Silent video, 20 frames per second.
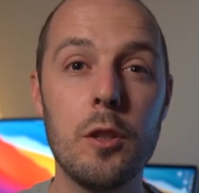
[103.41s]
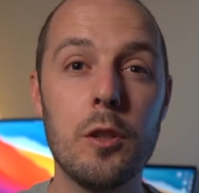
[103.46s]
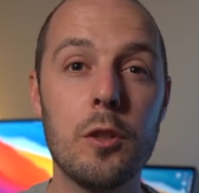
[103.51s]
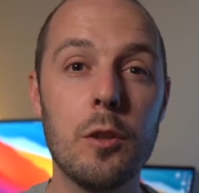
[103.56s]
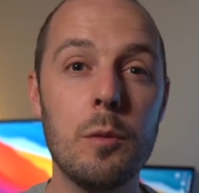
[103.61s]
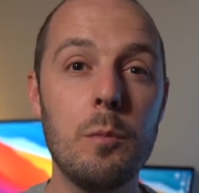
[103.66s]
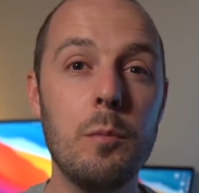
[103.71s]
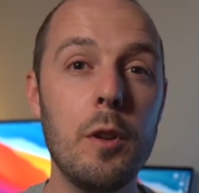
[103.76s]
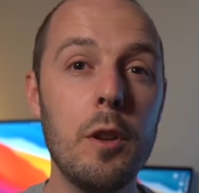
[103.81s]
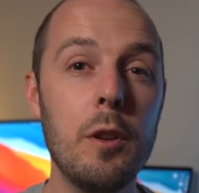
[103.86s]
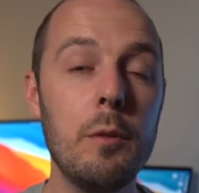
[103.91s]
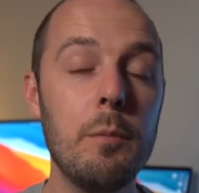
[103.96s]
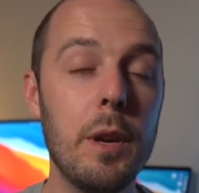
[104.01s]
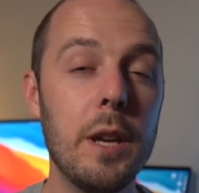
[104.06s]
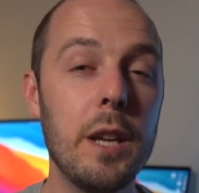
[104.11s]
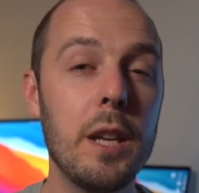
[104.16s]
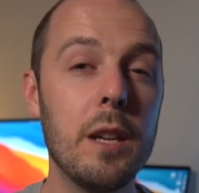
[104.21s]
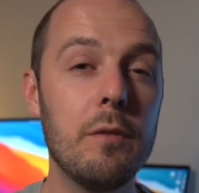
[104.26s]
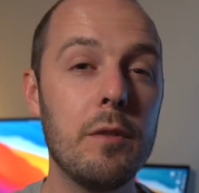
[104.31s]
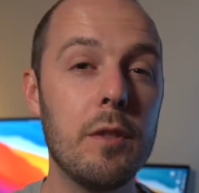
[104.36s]
Someone
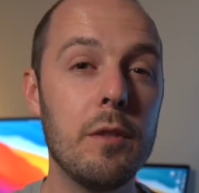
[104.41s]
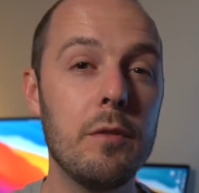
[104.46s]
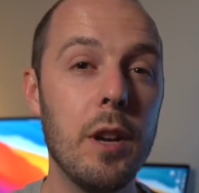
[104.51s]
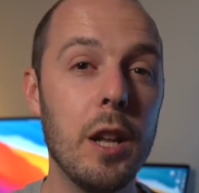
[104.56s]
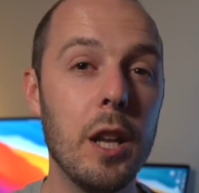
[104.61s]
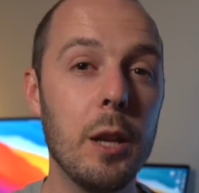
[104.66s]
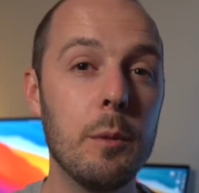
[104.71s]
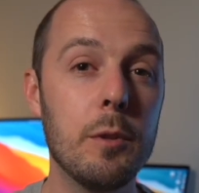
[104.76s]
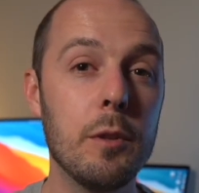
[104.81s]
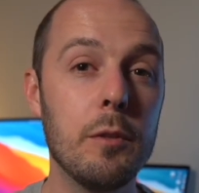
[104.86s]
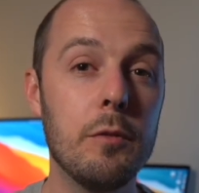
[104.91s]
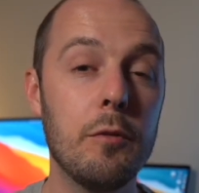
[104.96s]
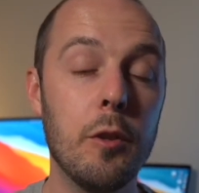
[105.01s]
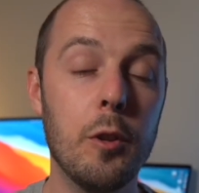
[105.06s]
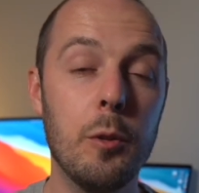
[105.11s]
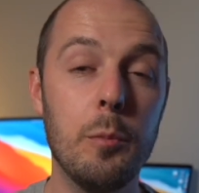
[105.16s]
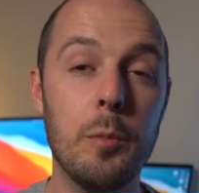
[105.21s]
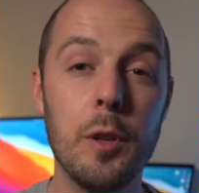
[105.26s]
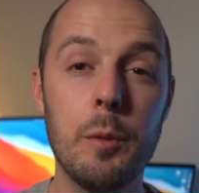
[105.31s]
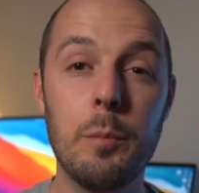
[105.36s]
may have developed a
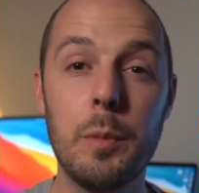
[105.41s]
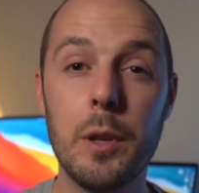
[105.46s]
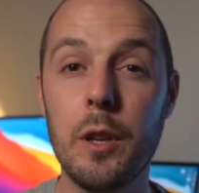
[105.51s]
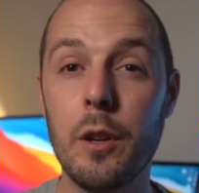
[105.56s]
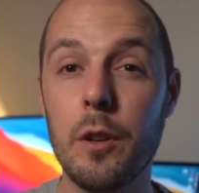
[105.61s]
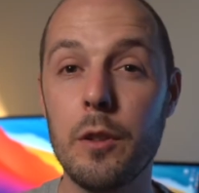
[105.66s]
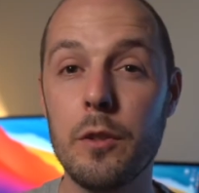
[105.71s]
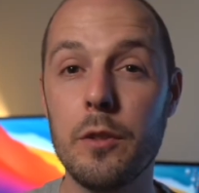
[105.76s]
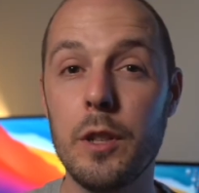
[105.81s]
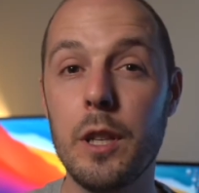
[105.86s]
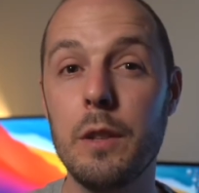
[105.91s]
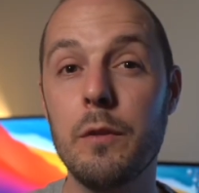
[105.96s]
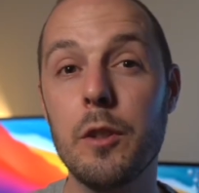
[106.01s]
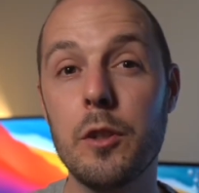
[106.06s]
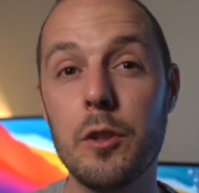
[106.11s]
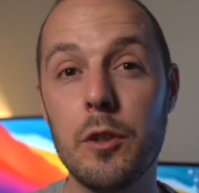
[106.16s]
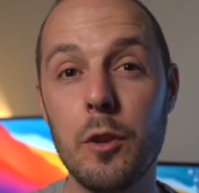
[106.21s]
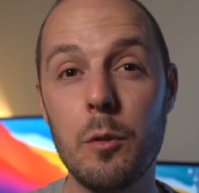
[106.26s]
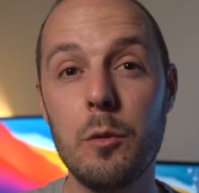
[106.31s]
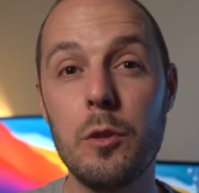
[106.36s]
phobia because they've
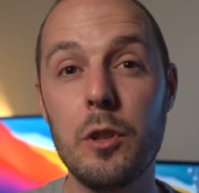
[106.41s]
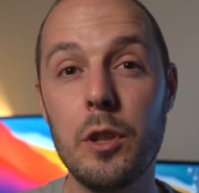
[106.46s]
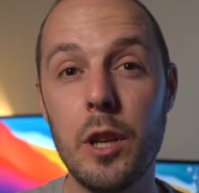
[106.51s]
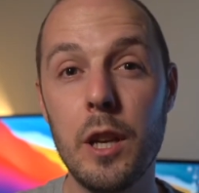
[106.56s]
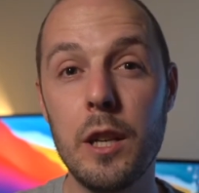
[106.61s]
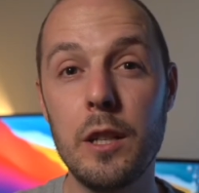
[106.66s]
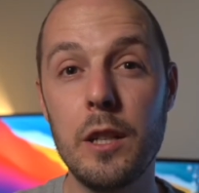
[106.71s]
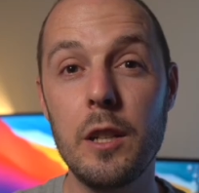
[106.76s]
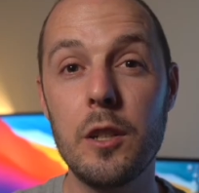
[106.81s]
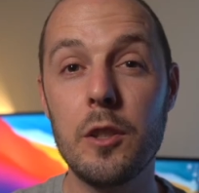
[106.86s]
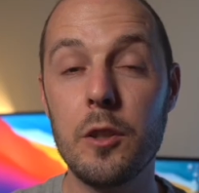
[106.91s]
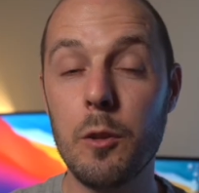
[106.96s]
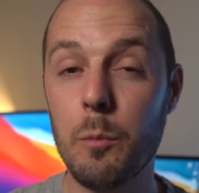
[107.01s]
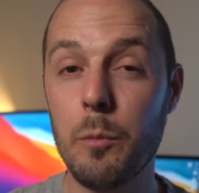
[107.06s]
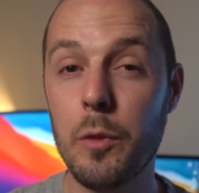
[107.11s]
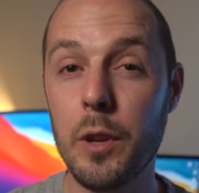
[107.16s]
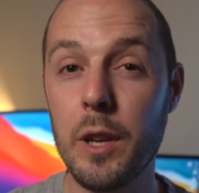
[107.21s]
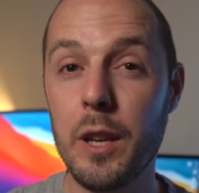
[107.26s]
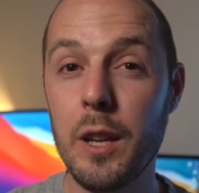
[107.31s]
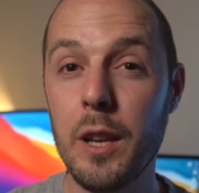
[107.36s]
associated
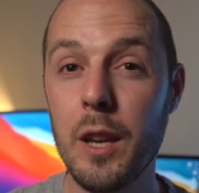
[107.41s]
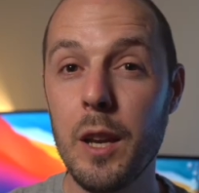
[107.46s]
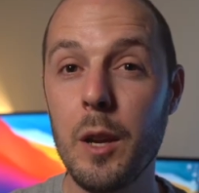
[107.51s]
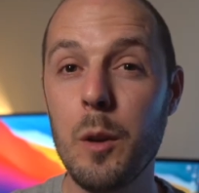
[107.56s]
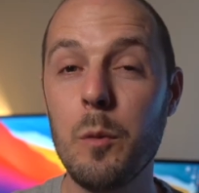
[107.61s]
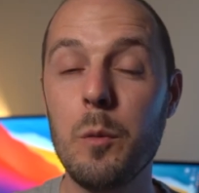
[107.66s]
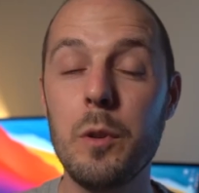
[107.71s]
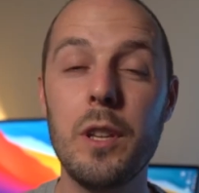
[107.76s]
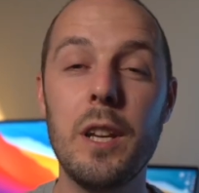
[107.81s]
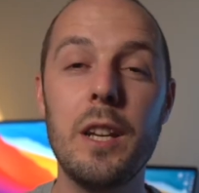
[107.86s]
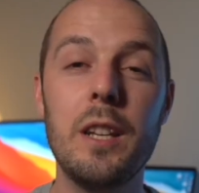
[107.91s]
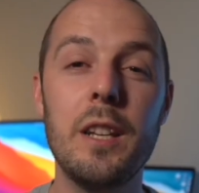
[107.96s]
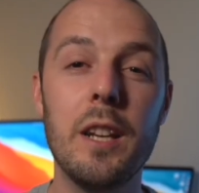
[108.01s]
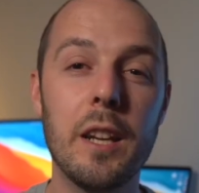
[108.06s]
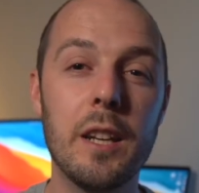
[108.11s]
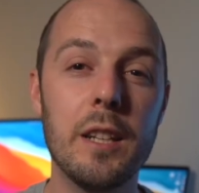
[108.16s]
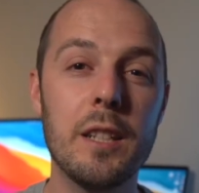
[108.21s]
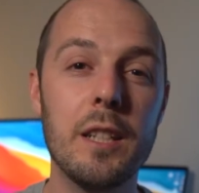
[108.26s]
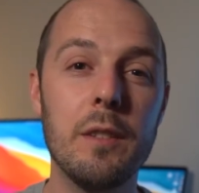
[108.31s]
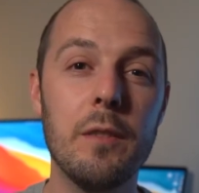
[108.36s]
something with a
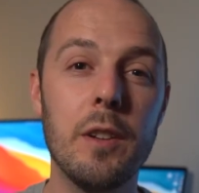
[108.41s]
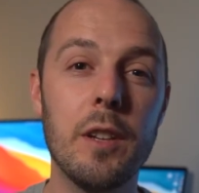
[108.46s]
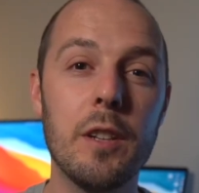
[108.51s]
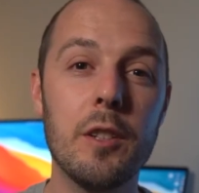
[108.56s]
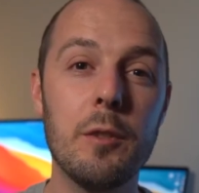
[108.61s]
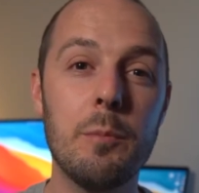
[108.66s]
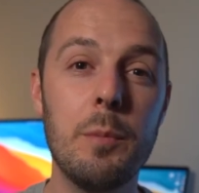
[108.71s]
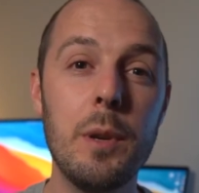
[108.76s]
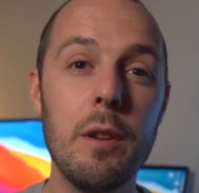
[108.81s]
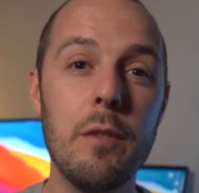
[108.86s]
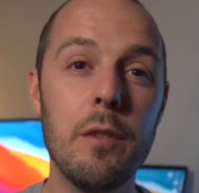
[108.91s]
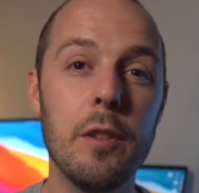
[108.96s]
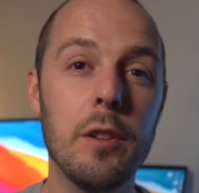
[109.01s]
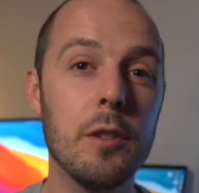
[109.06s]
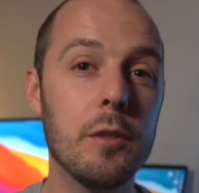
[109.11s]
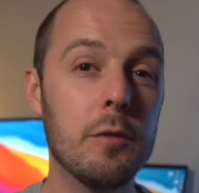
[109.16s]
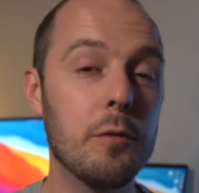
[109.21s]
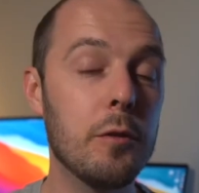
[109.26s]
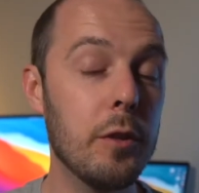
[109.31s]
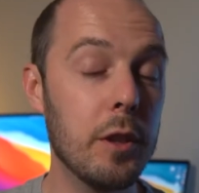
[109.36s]
negative
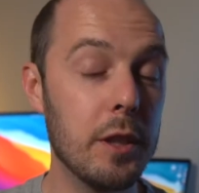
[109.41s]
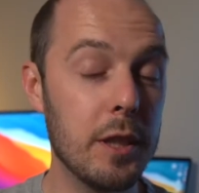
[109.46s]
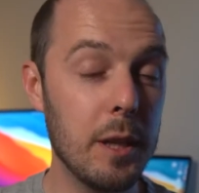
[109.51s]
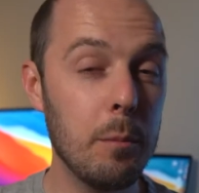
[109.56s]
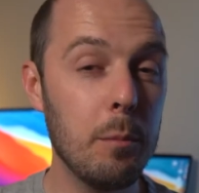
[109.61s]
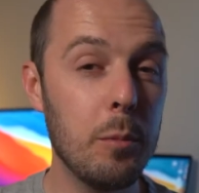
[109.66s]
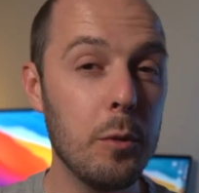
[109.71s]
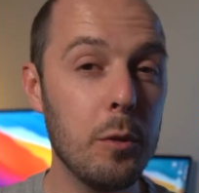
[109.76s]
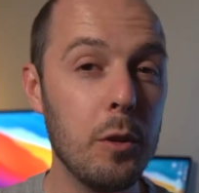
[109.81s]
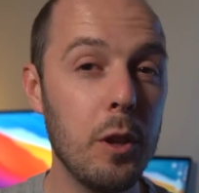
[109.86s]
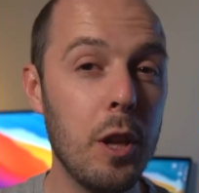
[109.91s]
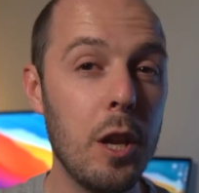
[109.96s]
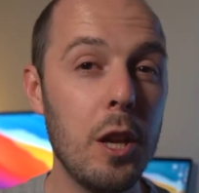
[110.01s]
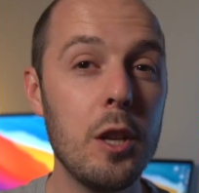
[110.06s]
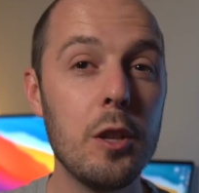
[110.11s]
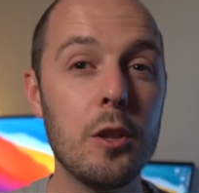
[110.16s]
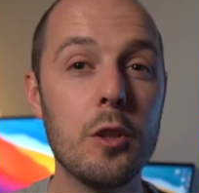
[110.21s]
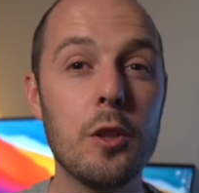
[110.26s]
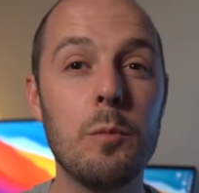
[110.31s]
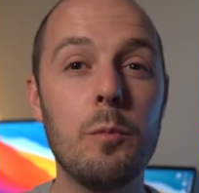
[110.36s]
experience. For example,
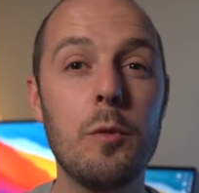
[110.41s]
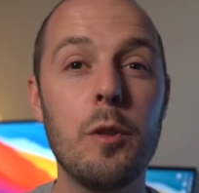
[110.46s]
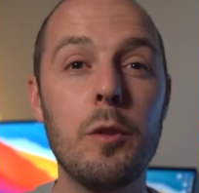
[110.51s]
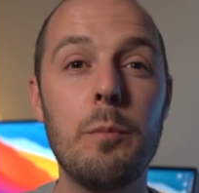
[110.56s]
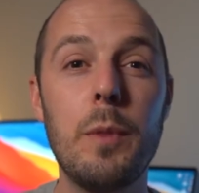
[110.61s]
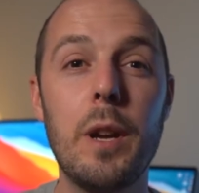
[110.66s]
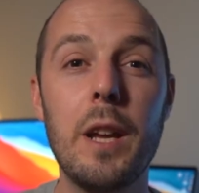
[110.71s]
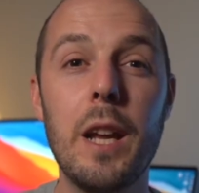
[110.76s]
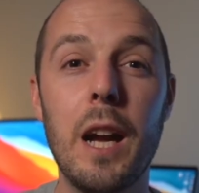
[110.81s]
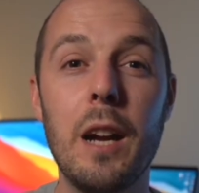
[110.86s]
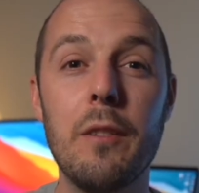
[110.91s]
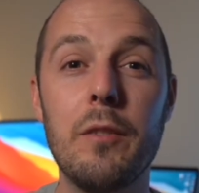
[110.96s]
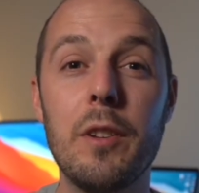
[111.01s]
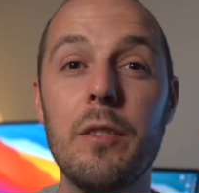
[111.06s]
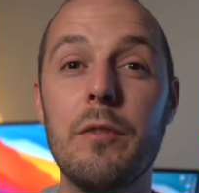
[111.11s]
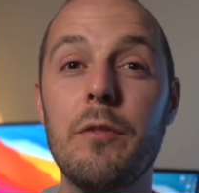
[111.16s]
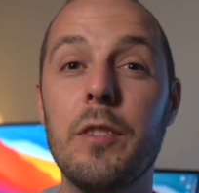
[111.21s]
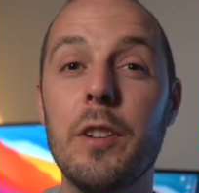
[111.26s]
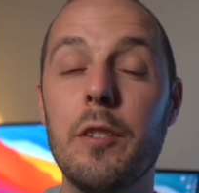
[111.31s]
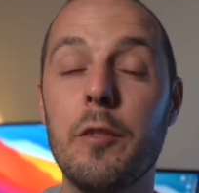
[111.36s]
someone may have a
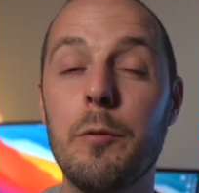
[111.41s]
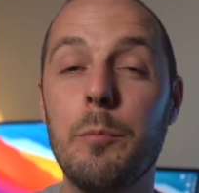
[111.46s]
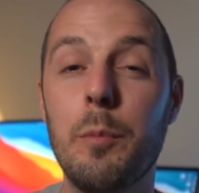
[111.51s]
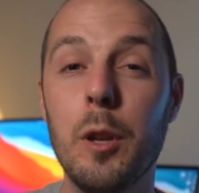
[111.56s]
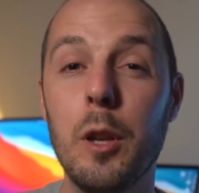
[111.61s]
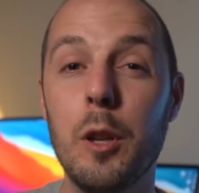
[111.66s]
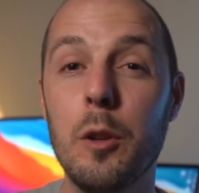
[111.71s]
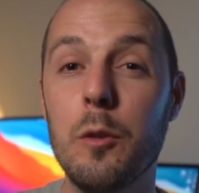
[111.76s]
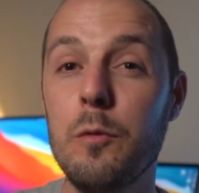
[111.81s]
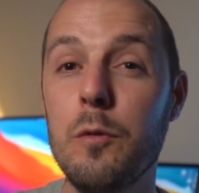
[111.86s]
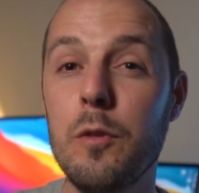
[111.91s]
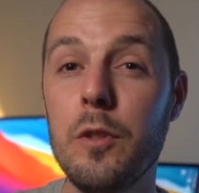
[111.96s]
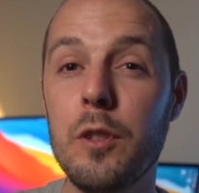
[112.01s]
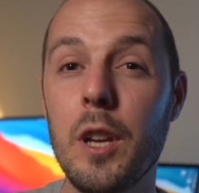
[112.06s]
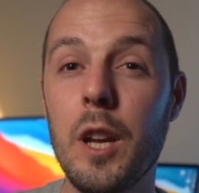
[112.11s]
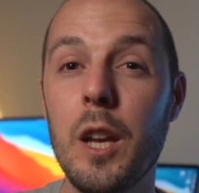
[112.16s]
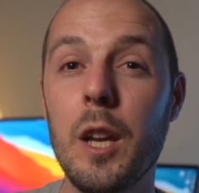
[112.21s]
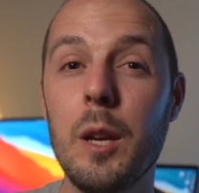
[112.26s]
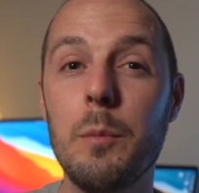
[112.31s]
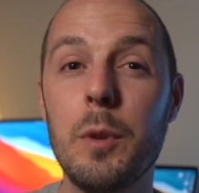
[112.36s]
fear of balloons
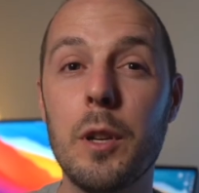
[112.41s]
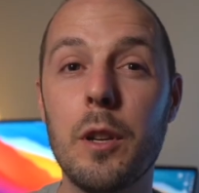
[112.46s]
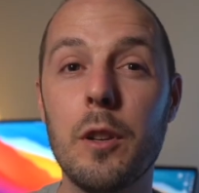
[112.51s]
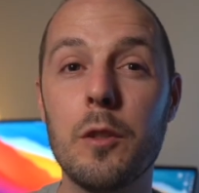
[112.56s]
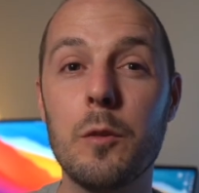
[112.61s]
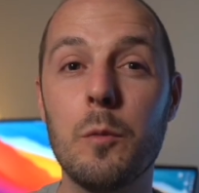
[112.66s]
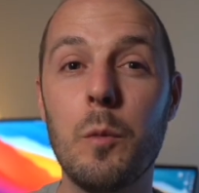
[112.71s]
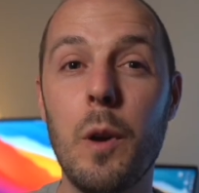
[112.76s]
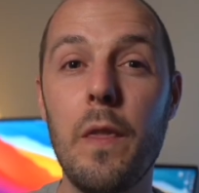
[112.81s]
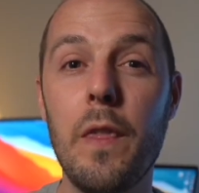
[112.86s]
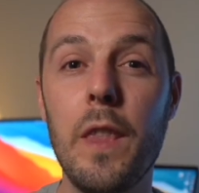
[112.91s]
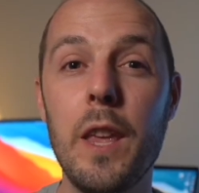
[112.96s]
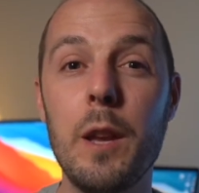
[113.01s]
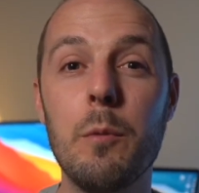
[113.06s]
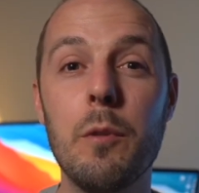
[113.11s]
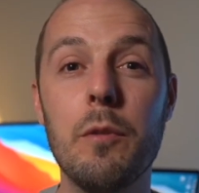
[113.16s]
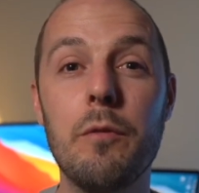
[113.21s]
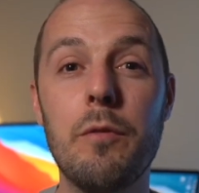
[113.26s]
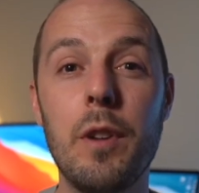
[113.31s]
because when they were